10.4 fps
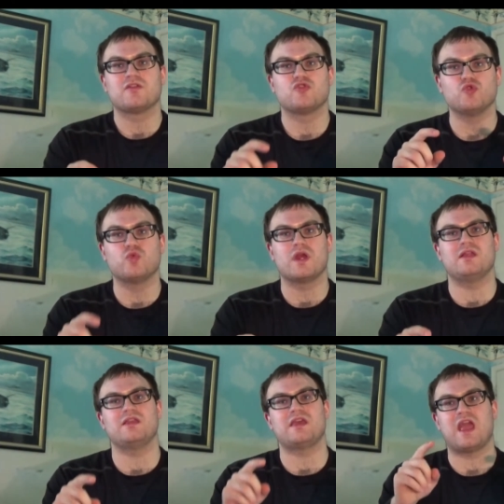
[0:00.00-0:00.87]
to
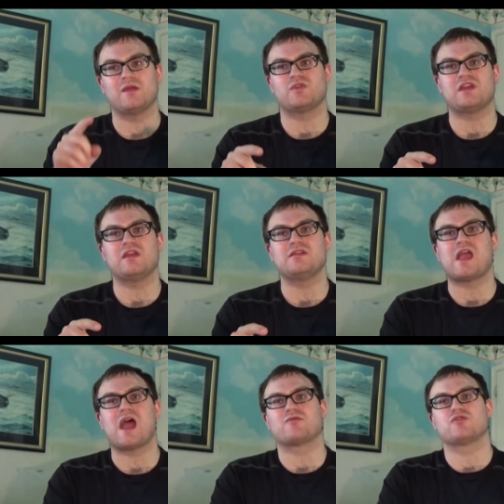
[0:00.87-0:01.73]
win the AFC East
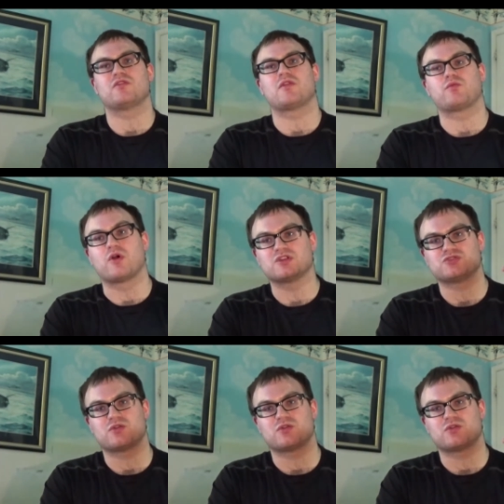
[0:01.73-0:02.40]
after the departure